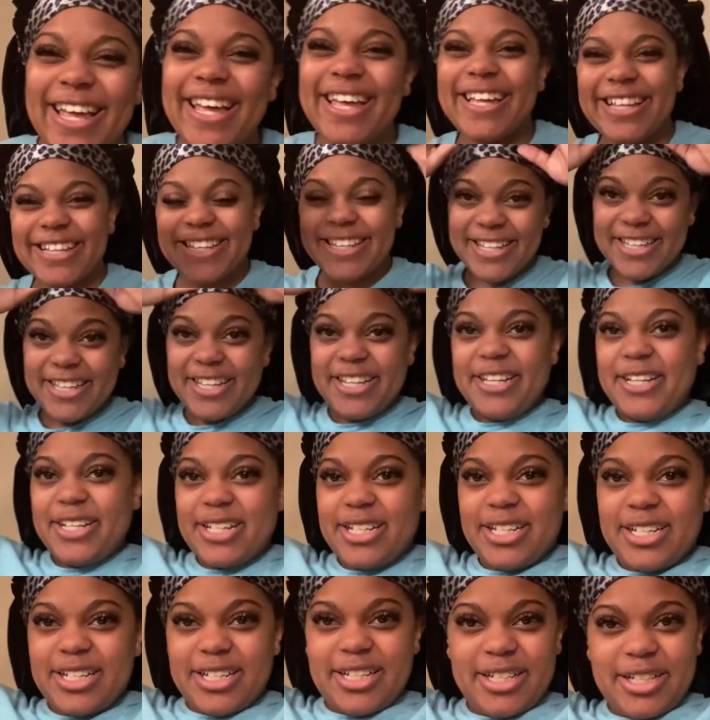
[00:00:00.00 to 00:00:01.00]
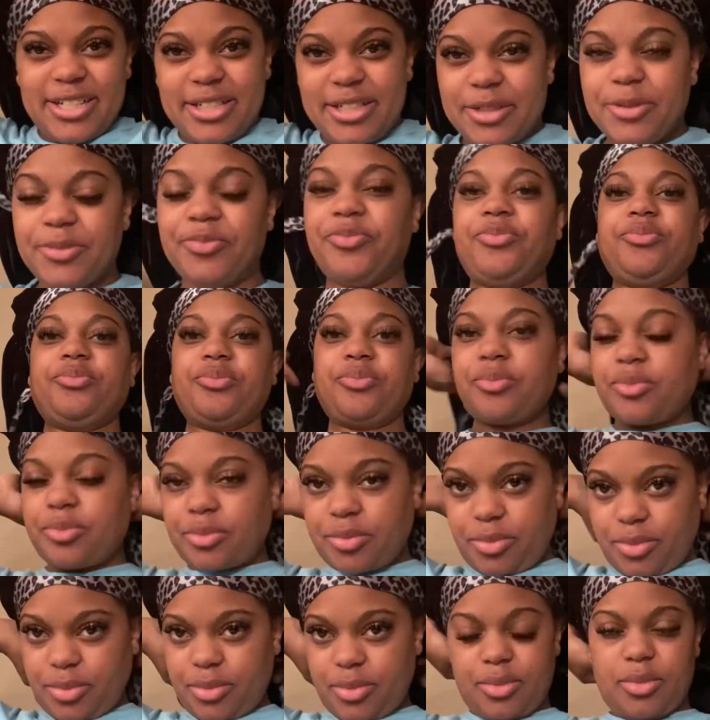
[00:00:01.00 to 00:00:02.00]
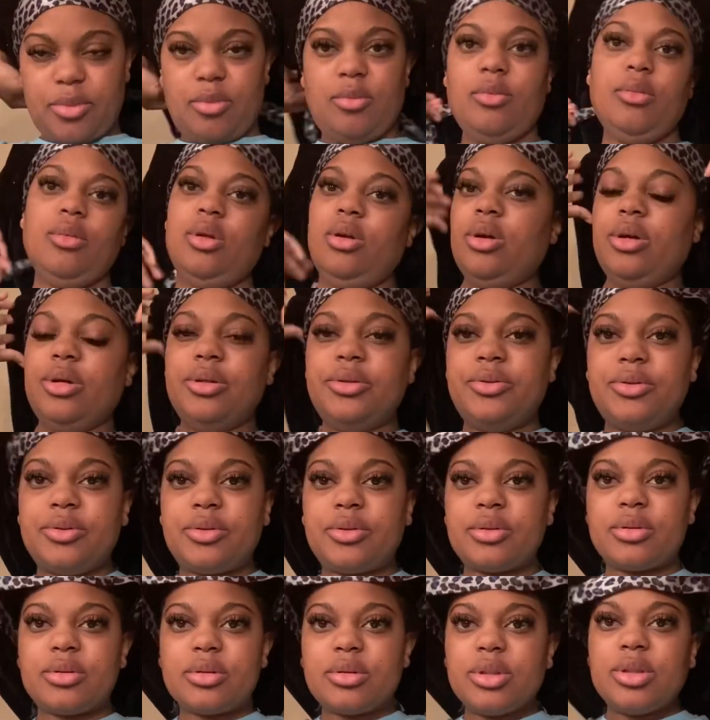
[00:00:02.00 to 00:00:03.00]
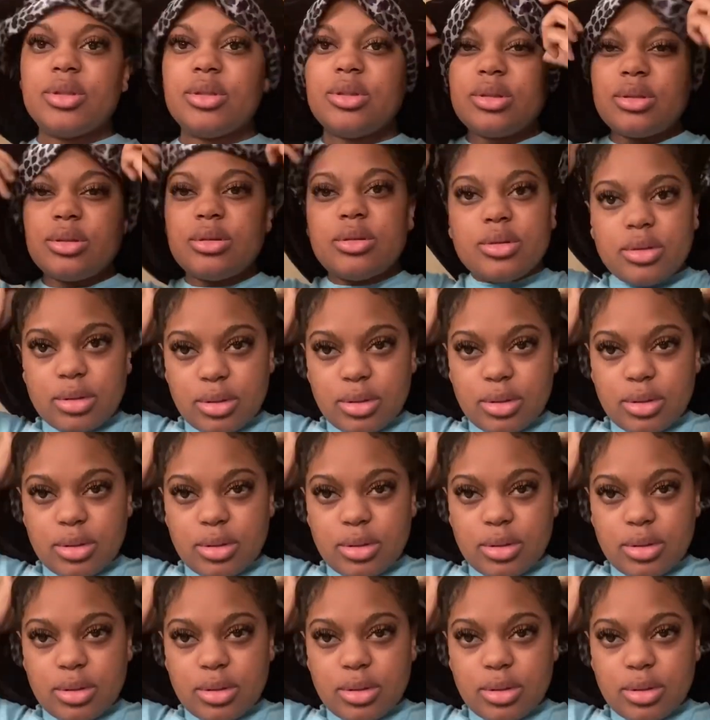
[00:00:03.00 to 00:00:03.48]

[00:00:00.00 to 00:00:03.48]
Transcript: had to do my little dancey dance. But